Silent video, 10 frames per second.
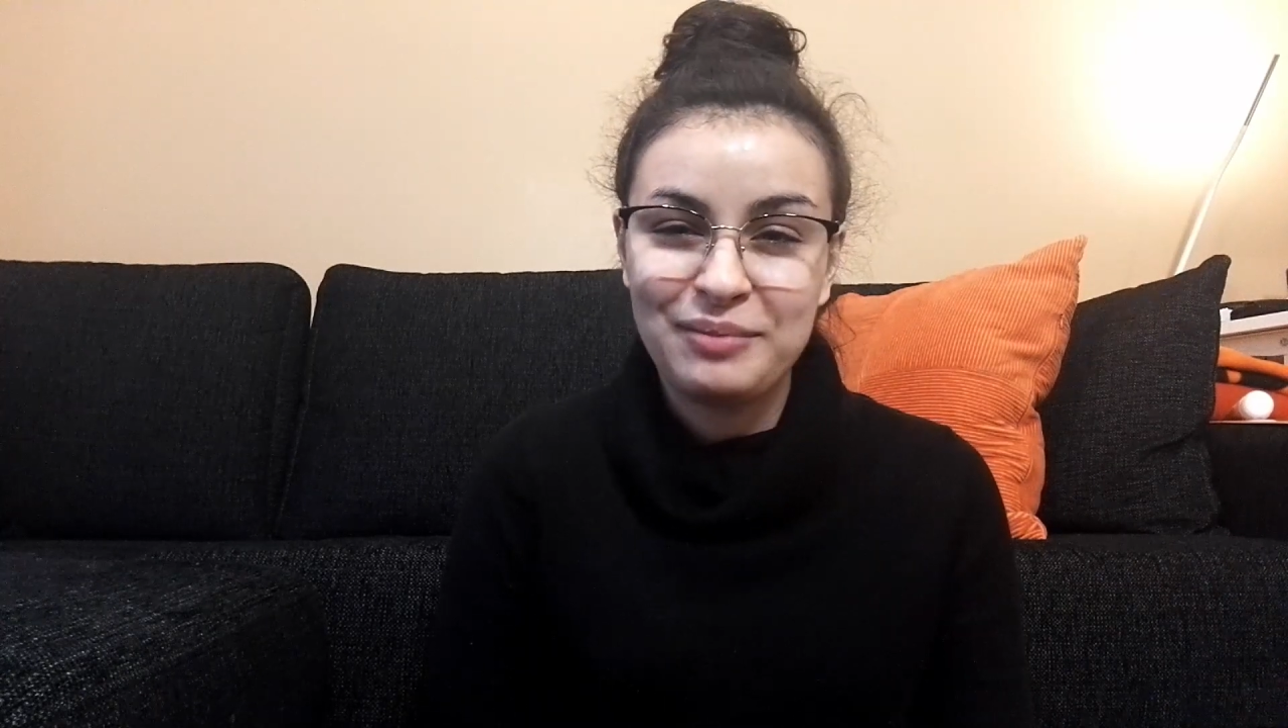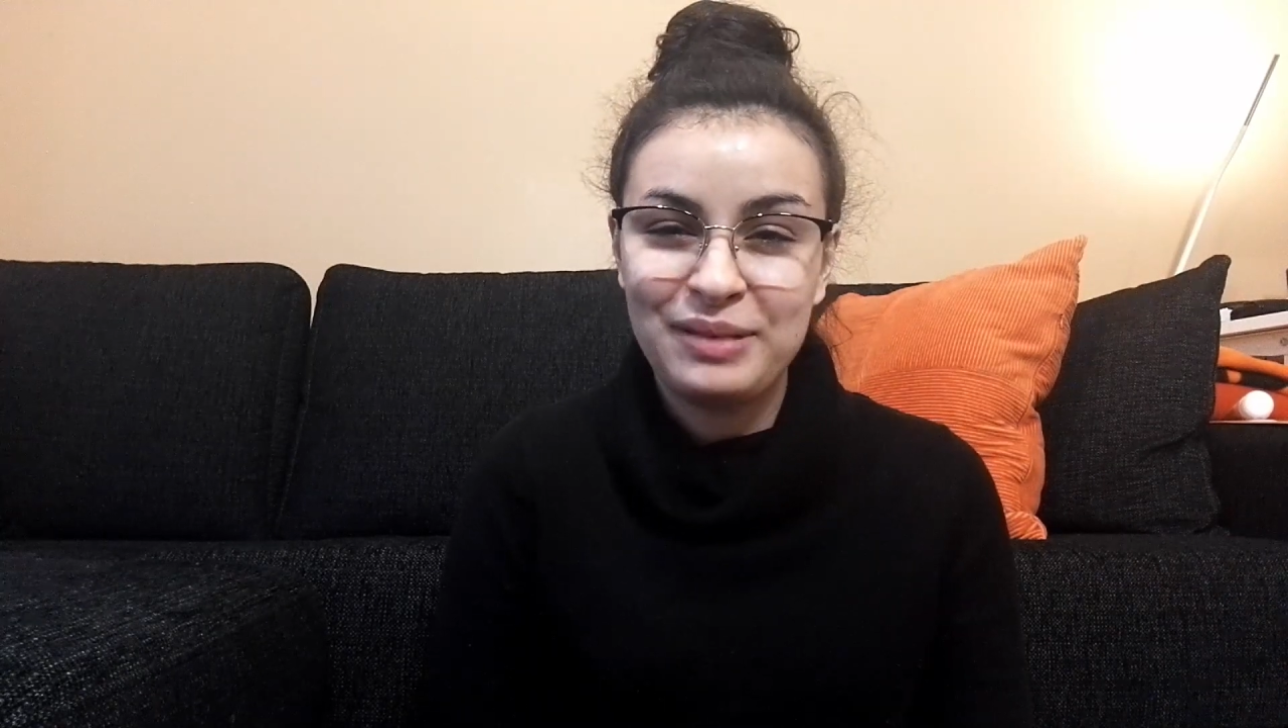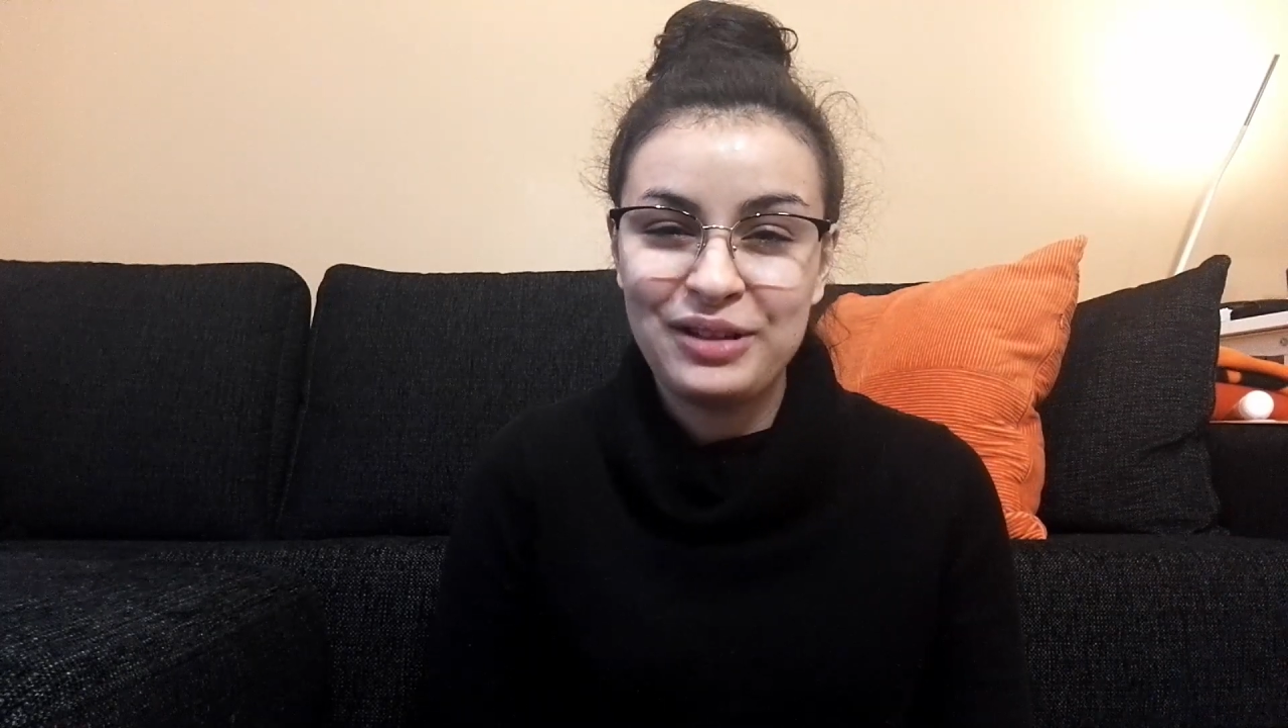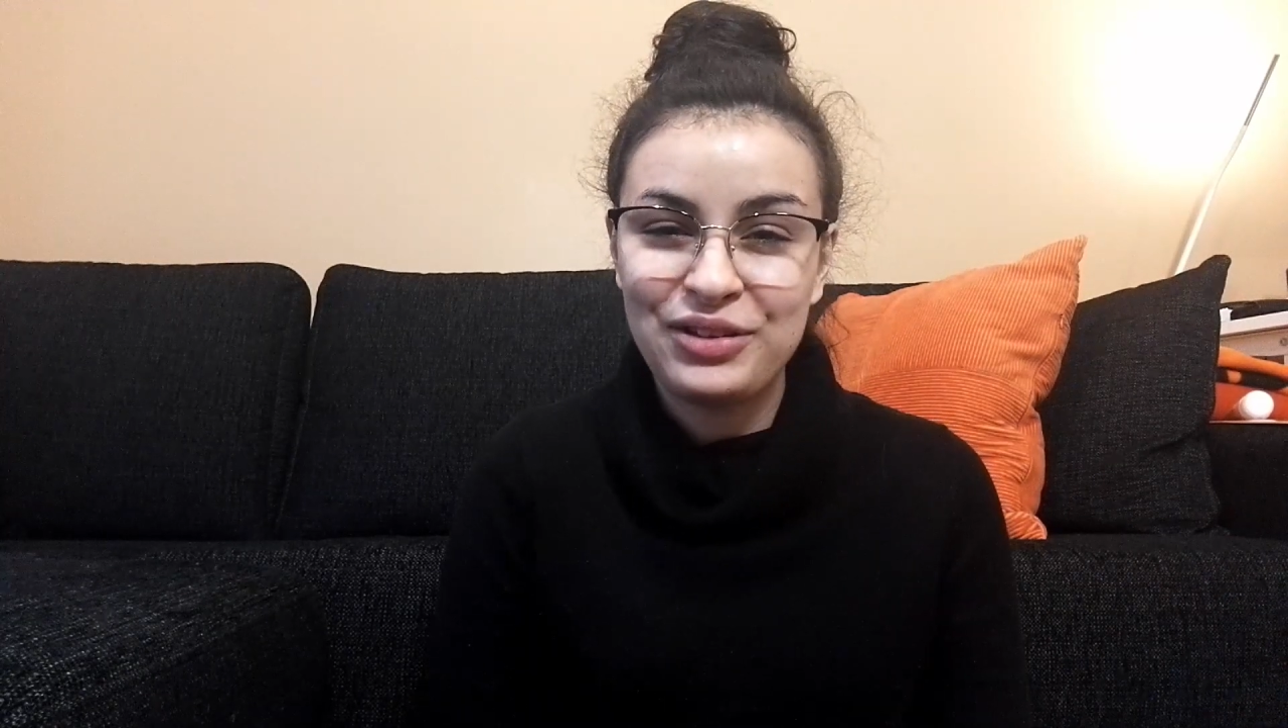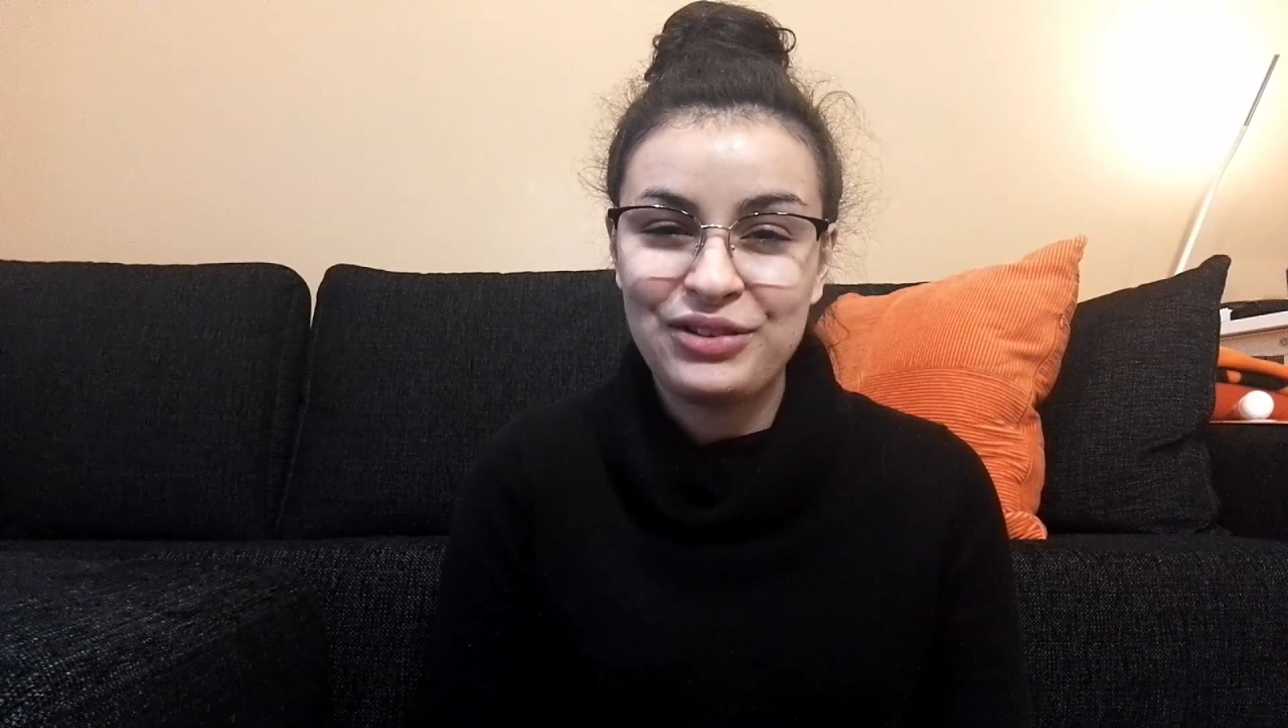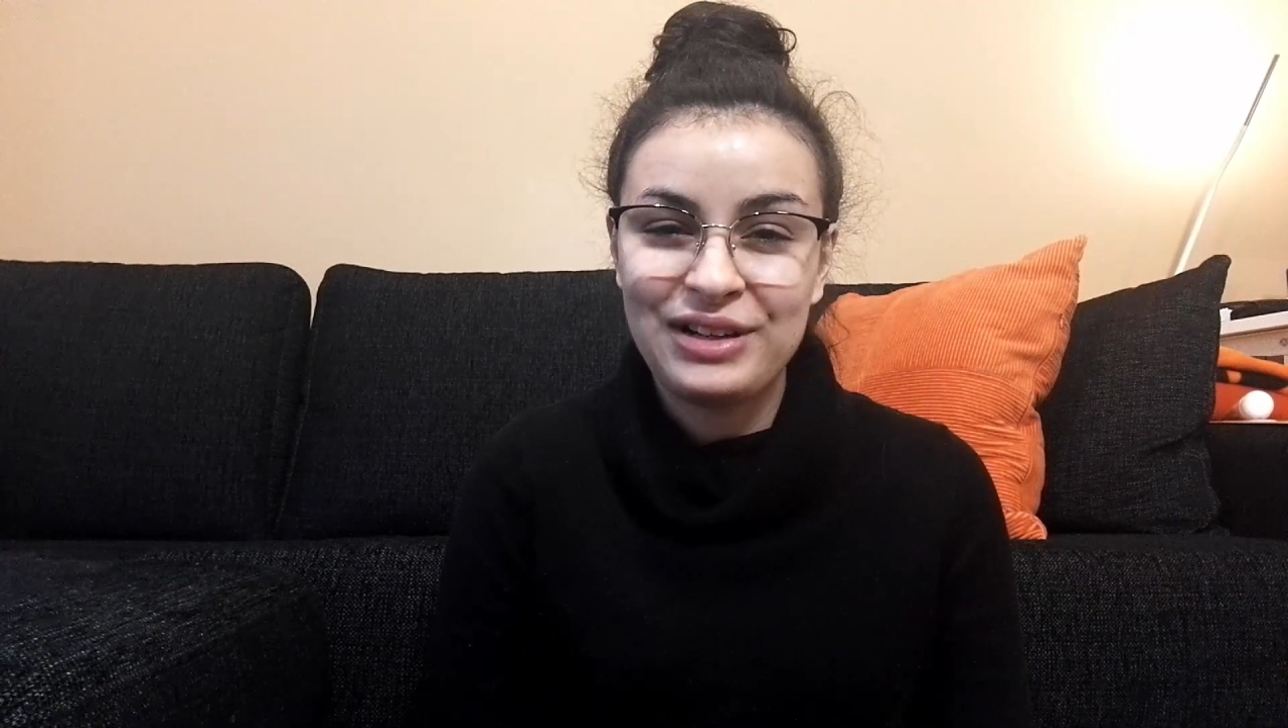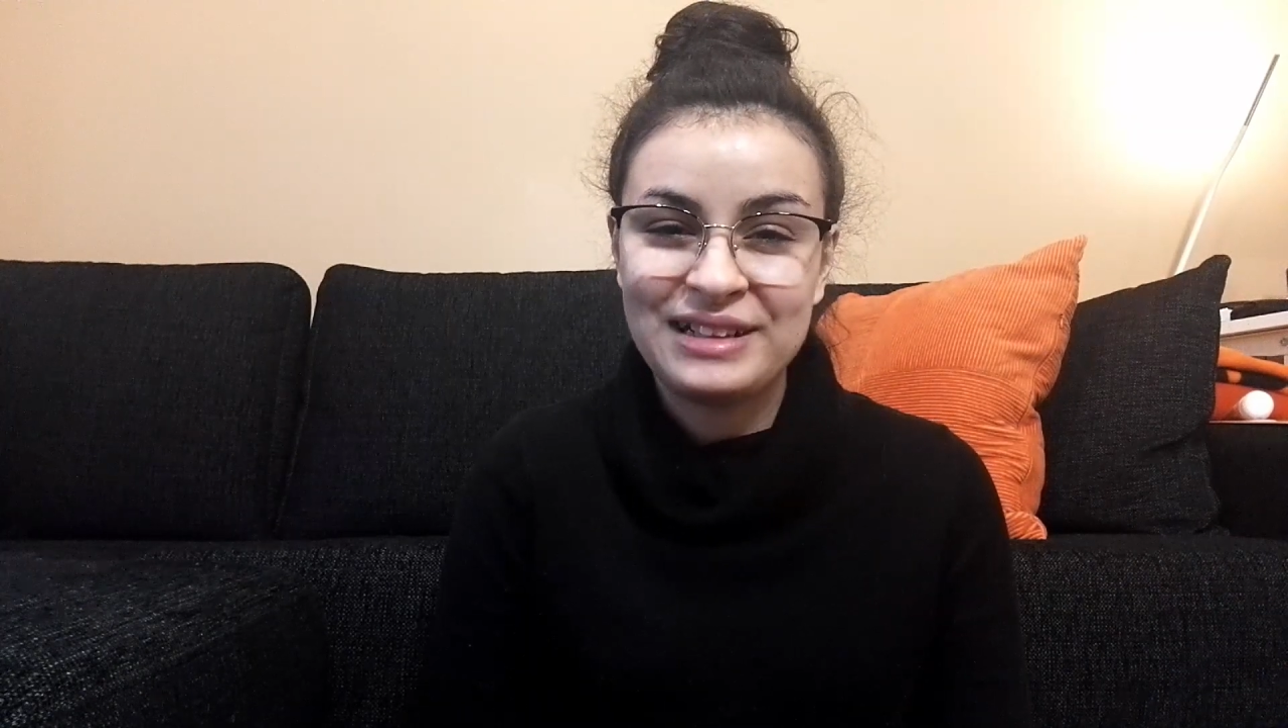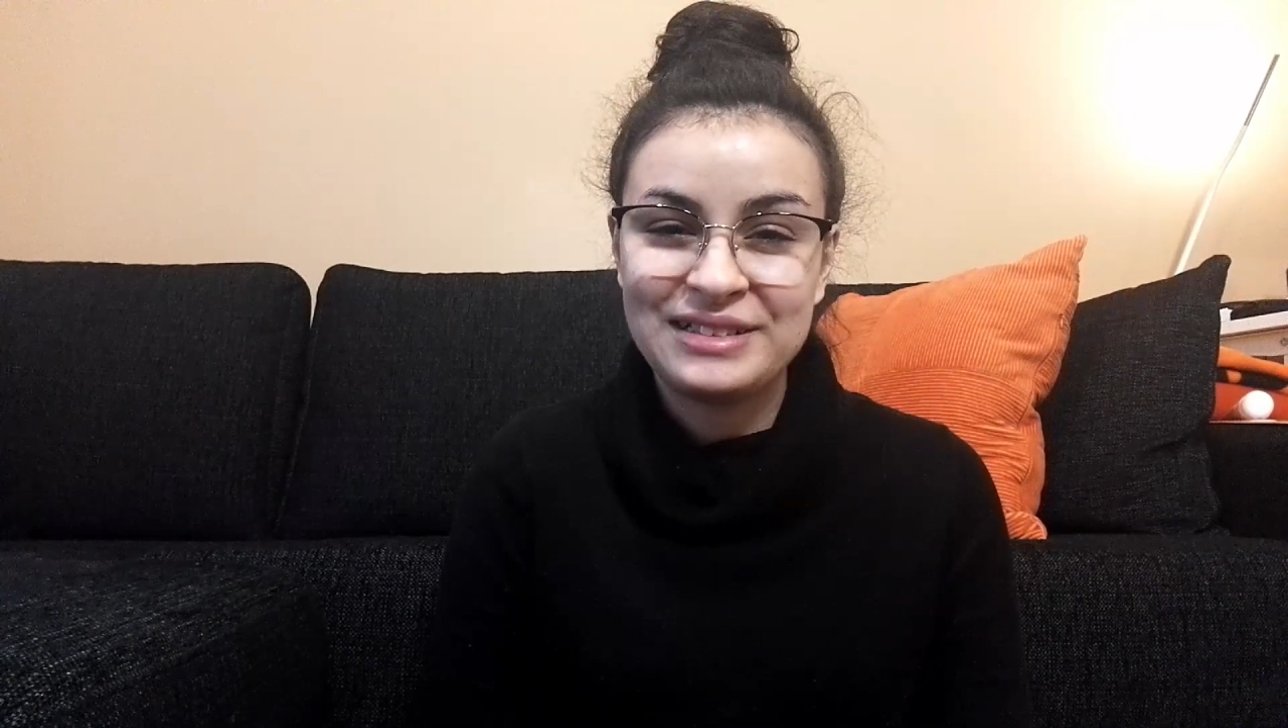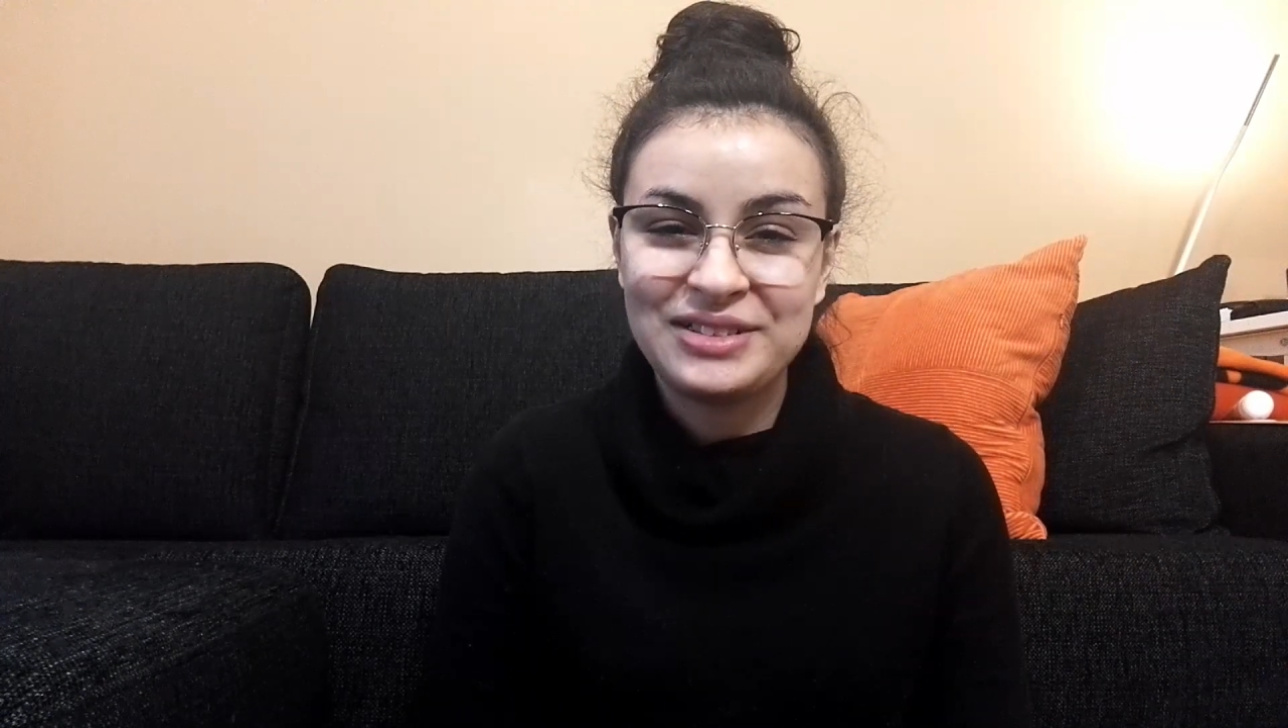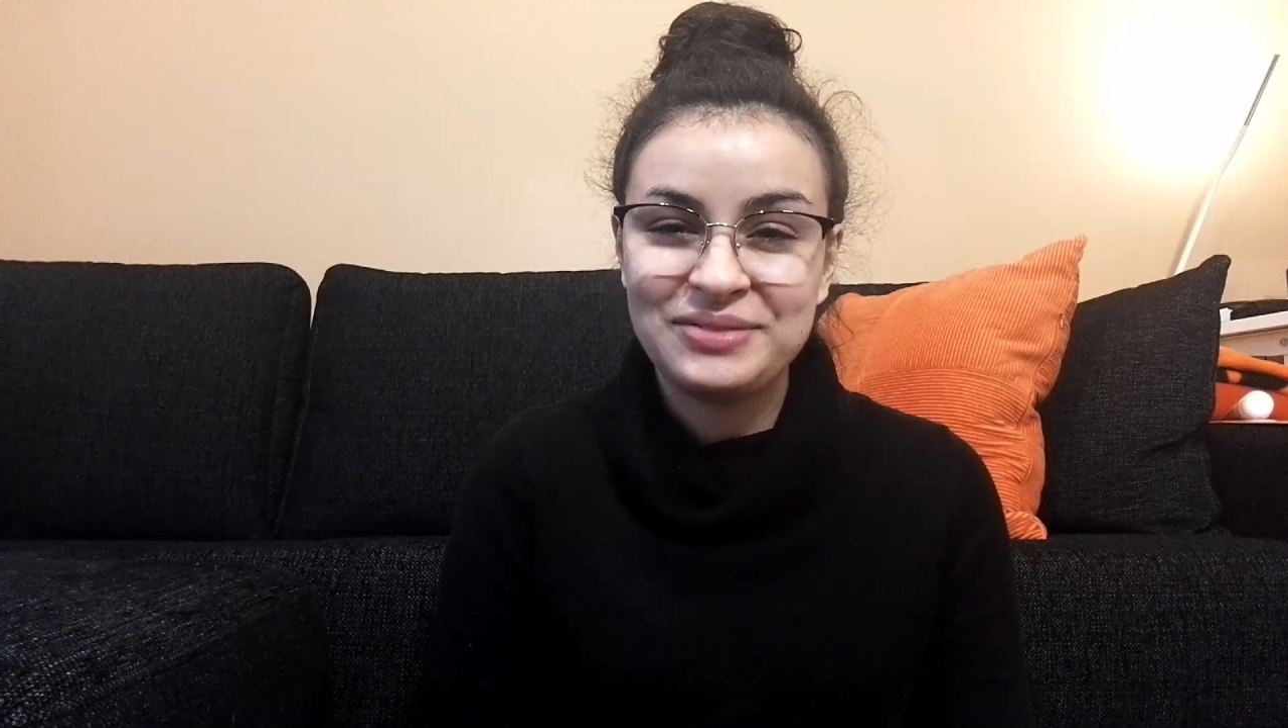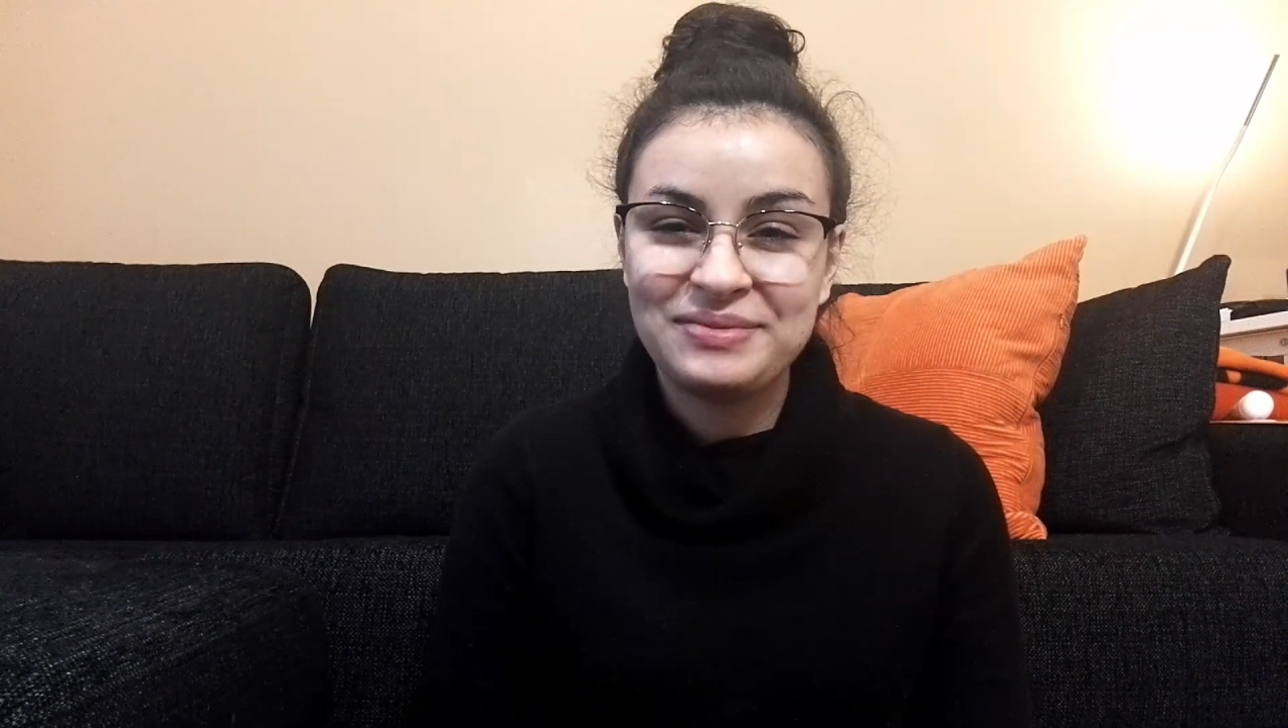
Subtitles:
bigger, and